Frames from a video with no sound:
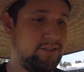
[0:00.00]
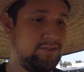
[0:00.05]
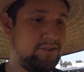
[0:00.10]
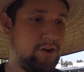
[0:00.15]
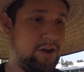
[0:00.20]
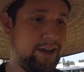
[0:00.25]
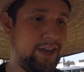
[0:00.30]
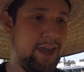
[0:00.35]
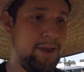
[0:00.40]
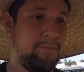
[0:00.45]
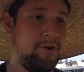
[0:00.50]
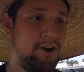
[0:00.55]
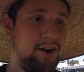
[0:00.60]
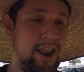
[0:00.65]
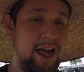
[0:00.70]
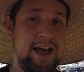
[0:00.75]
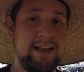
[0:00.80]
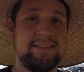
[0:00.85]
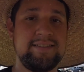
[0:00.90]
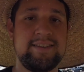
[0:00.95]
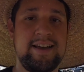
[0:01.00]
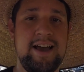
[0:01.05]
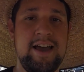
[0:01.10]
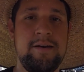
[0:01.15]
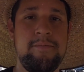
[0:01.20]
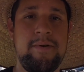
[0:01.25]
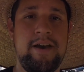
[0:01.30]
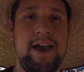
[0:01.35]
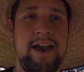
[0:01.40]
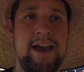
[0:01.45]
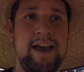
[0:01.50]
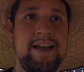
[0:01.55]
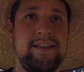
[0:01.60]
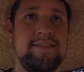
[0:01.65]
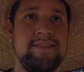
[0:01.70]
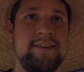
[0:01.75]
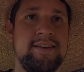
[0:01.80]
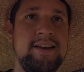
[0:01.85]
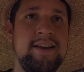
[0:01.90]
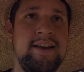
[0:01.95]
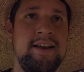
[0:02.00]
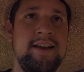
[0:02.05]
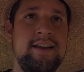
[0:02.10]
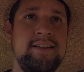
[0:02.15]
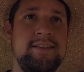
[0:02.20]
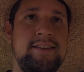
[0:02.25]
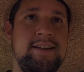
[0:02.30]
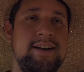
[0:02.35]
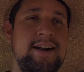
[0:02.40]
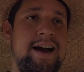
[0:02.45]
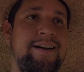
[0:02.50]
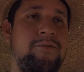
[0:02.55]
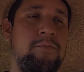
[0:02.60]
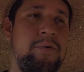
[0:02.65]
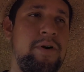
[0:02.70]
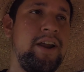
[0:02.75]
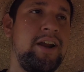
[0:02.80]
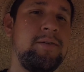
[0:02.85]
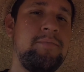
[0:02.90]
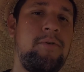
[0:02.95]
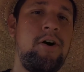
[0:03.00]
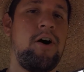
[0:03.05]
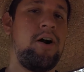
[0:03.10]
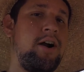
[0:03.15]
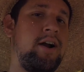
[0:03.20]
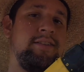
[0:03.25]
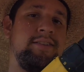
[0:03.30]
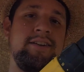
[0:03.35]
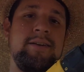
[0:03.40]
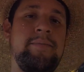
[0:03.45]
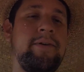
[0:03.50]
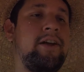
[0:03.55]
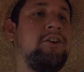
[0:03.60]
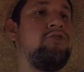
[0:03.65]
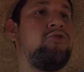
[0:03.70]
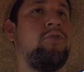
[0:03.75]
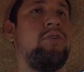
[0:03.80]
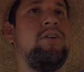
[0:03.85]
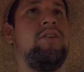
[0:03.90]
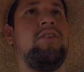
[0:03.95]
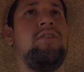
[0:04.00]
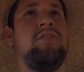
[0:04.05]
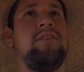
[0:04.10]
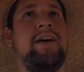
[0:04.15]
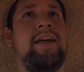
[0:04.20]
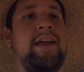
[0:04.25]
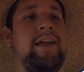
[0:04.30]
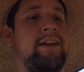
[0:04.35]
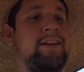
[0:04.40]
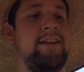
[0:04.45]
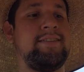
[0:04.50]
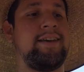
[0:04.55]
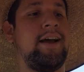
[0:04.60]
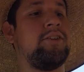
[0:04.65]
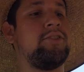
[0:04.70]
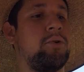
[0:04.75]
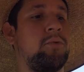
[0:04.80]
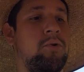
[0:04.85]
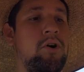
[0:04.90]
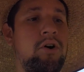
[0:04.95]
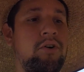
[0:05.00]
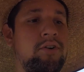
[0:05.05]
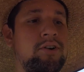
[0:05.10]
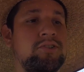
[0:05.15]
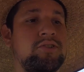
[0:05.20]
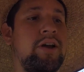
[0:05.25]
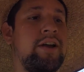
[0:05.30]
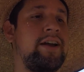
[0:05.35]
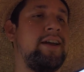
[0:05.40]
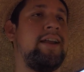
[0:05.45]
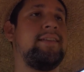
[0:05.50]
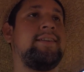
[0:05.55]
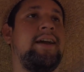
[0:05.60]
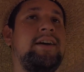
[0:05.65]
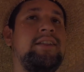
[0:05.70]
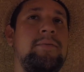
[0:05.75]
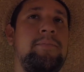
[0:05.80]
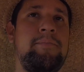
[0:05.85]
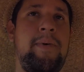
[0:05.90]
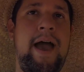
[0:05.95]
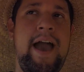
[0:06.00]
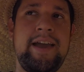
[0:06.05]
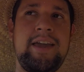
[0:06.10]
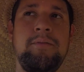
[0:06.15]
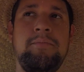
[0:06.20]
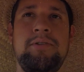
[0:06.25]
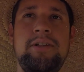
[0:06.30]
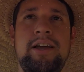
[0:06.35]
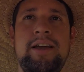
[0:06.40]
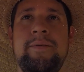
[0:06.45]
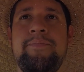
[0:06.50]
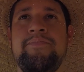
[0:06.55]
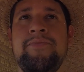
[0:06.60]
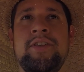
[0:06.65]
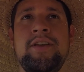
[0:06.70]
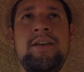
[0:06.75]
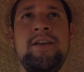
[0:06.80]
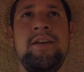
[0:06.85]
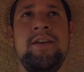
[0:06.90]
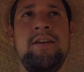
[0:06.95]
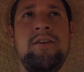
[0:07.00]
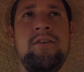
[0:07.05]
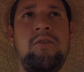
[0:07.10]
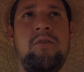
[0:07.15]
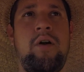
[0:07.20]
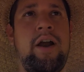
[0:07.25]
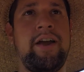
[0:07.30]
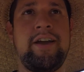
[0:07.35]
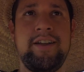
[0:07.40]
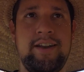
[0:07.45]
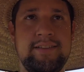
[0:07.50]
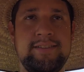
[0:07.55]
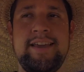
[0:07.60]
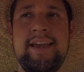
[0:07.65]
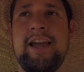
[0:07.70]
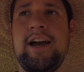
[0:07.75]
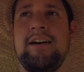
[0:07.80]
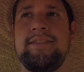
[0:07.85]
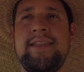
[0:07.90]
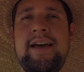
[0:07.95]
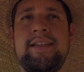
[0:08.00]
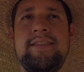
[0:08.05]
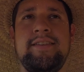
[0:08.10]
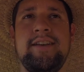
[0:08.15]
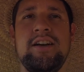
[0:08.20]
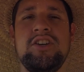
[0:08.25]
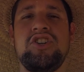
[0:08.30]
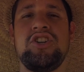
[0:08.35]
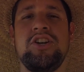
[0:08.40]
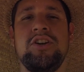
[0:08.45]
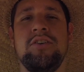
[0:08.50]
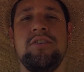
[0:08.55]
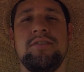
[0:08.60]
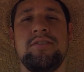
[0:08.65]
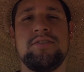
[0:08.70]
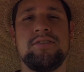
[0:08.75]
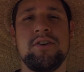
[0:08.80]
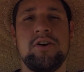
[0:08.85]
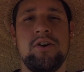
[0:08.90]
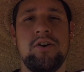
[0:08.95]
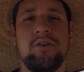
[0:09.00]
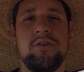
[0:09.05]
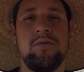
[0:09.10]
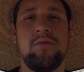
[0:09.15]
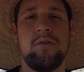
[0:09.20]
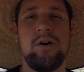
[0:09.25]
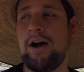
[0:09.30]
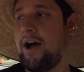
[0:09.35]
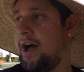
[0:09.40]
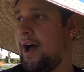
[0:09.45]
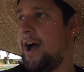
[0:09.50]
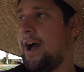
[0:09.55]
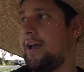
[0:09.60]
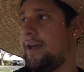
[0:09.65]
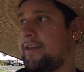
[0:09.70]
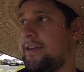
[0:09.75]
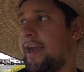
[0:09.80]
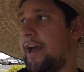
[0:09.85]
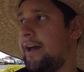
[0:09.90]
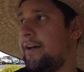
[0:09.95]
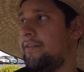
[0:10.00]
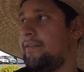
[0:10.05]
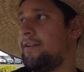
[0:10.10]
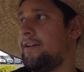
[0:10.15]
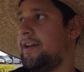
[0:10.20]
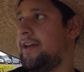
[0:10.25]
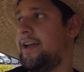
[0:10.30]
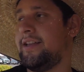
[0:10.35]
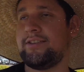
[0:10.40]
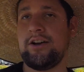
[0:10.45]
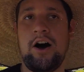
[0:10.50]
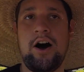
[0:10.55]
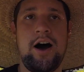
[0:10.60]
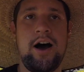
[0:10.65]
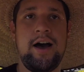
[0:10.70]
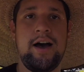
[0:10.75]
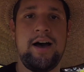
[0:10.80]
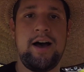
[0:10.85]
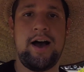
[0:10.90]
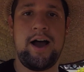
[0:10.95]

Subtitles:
So I came here last time and didn't have a breaker bar, didn't bring a drill, and I couldn't take out the rotor, so I couldn't take out the backing plate, or I couldn't take out that dust shield. So yeah, it's hot.